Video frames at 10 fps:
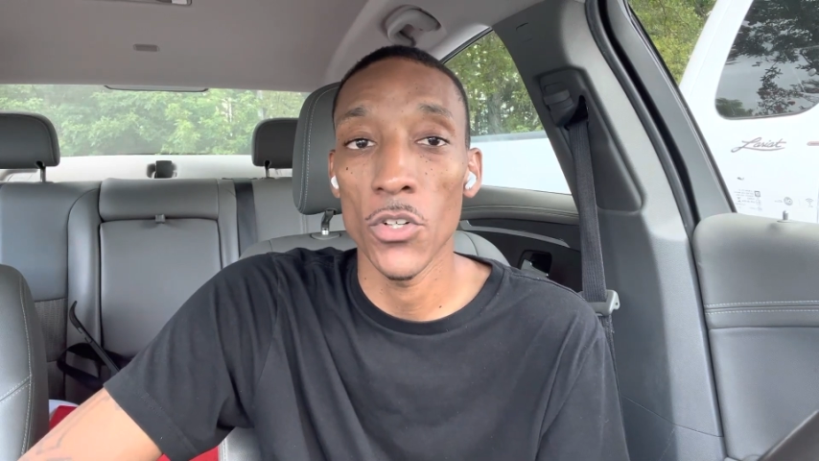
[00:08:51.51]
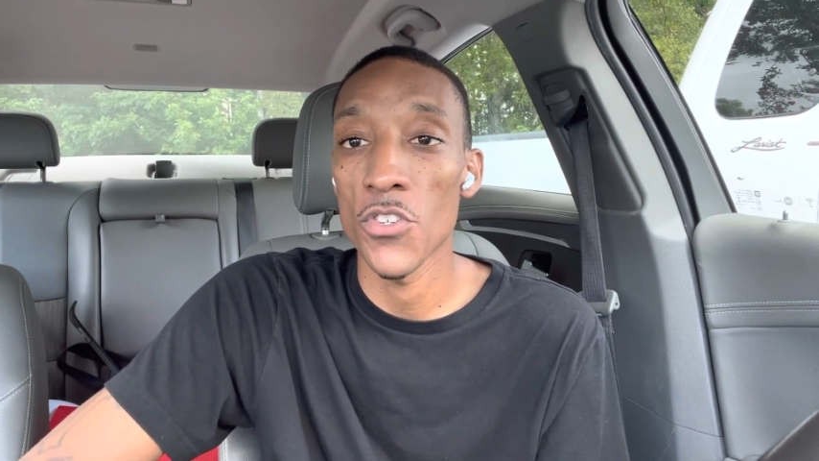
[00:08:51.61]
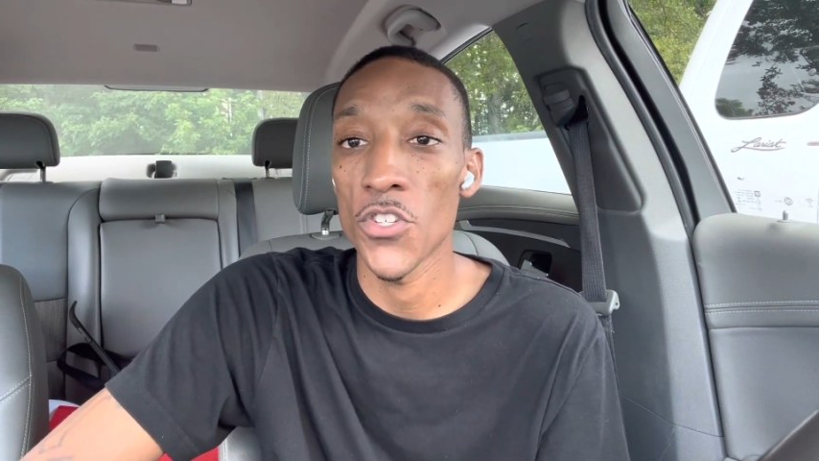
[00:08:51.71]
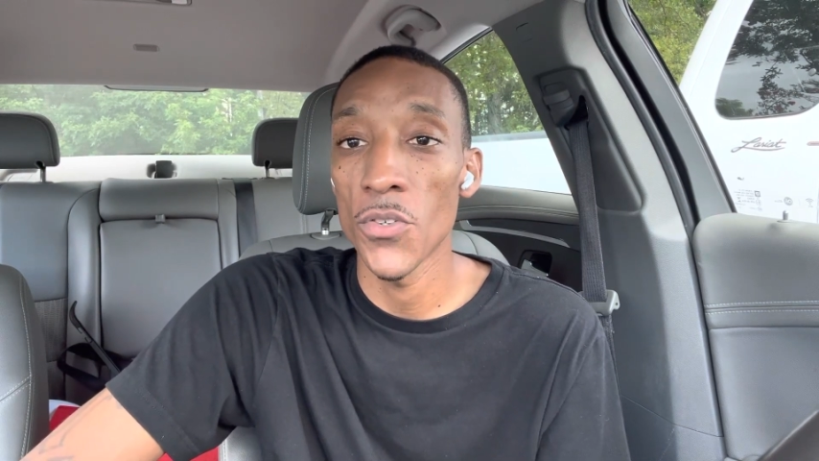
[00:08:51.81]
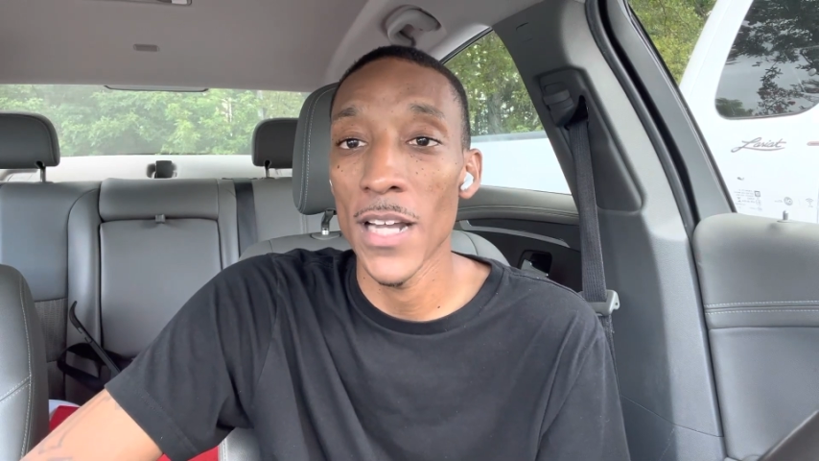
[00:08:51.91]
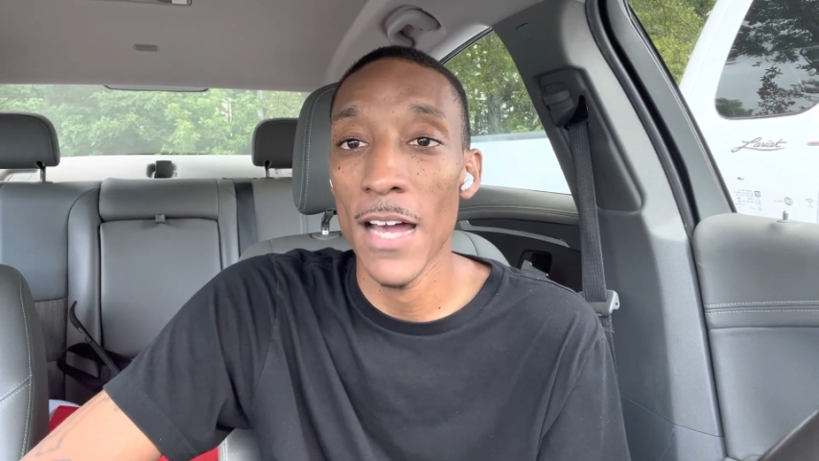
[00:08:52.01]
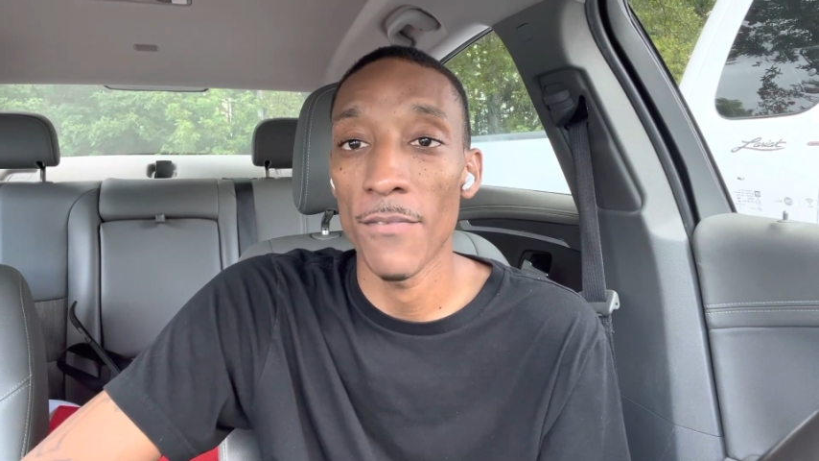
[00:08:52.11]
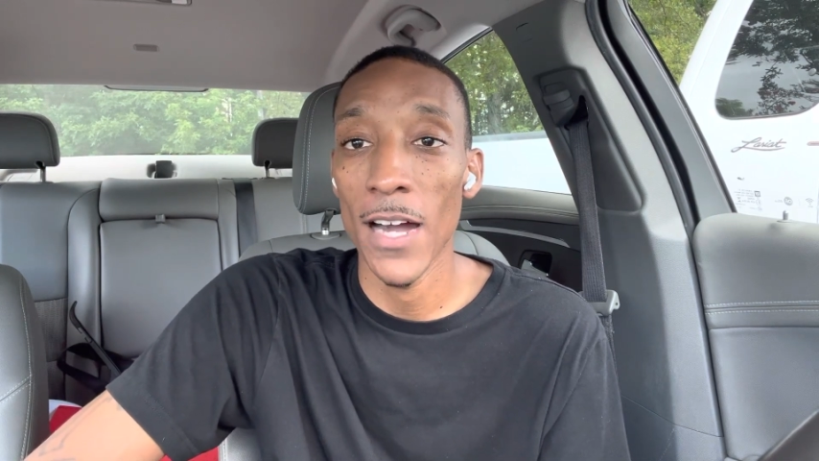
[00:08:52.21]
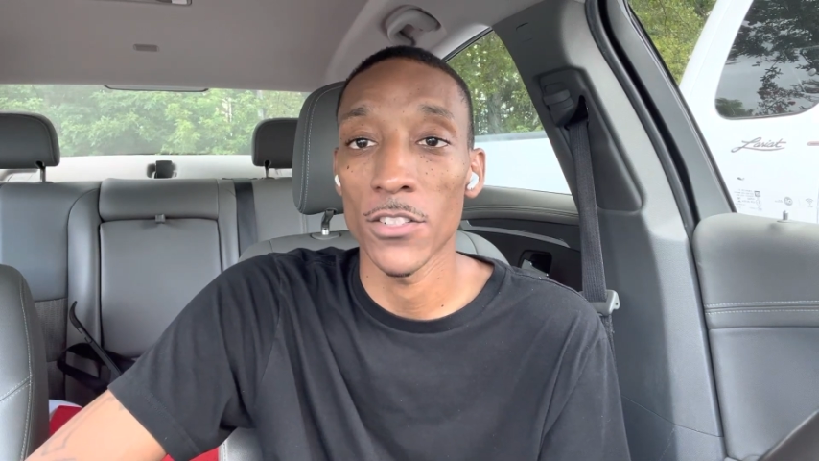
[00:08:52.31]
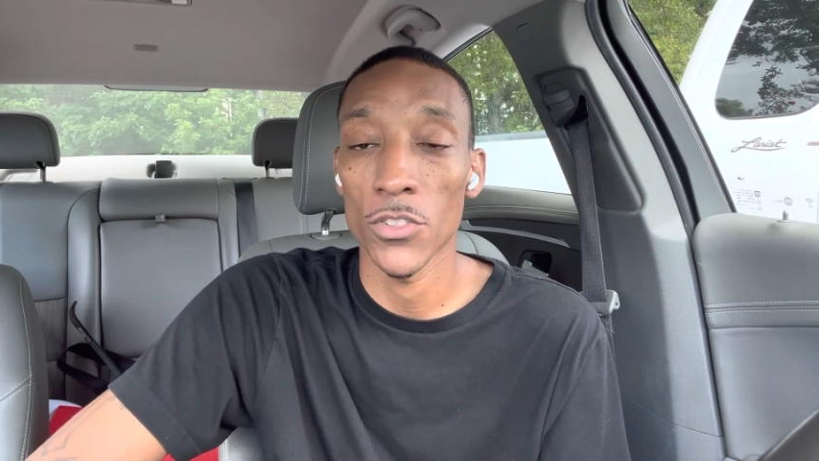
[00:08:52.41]
going two and a half
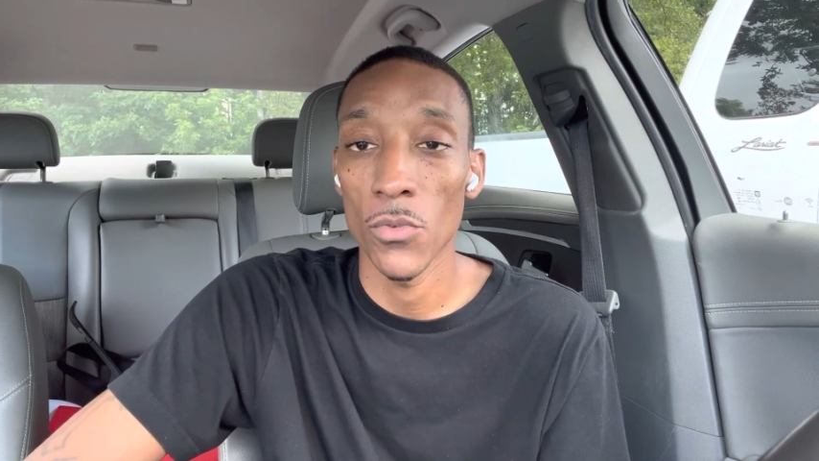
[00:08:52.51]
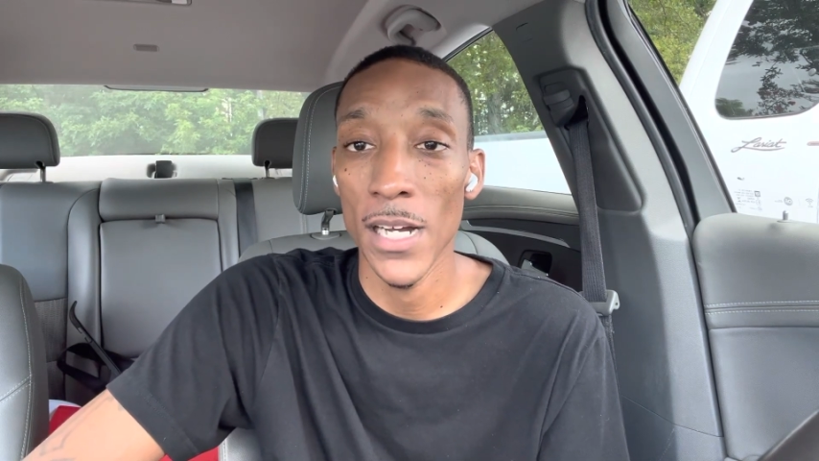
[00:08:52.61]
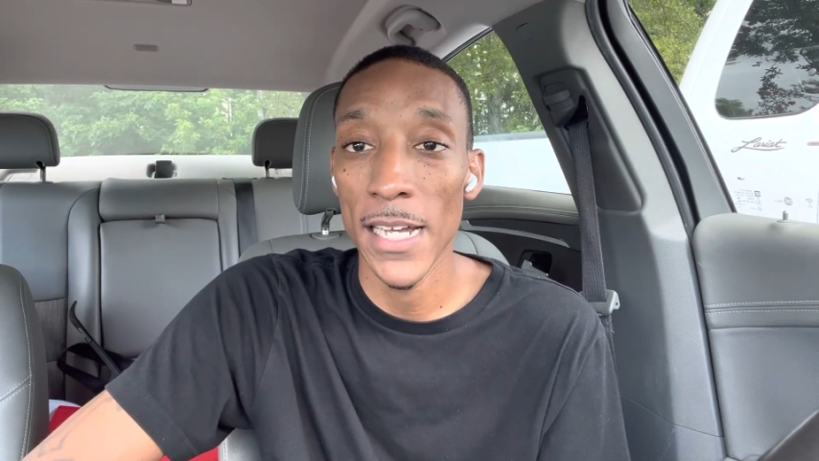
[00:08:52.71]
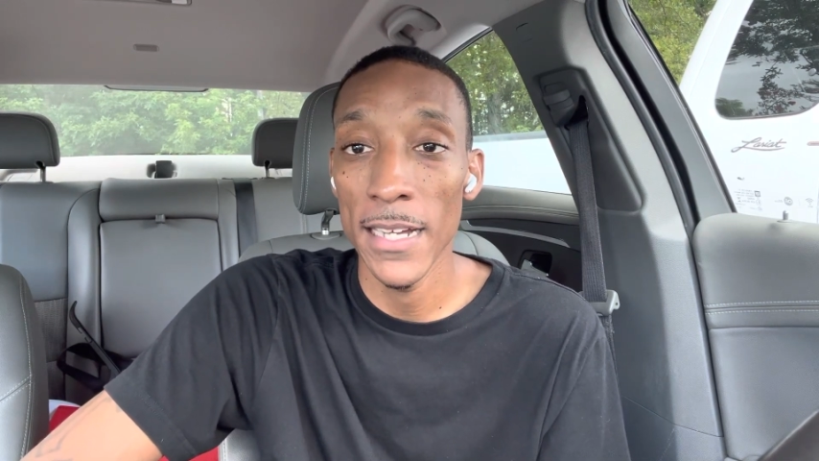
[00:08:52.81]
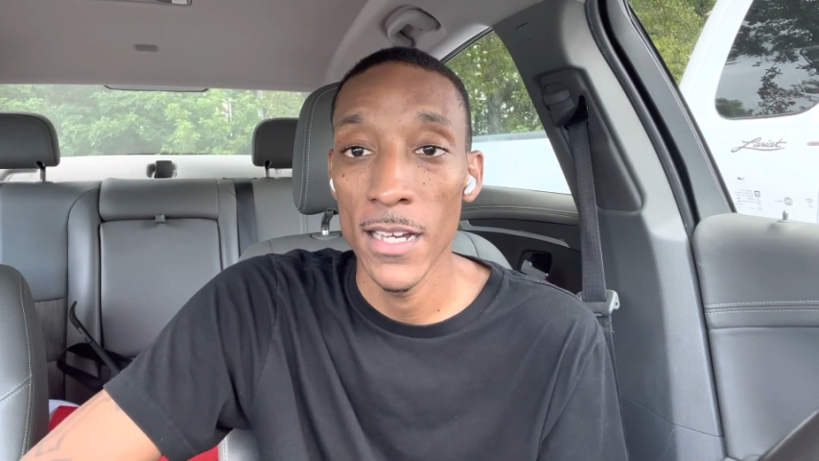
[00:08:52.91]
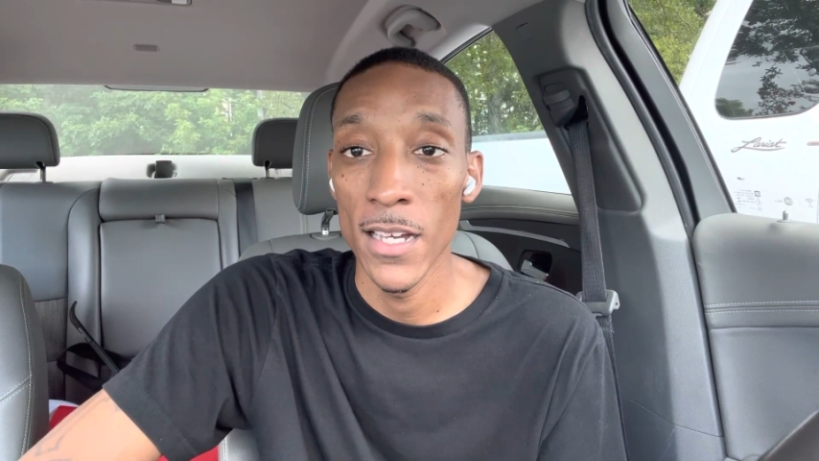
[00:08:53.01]
hours away.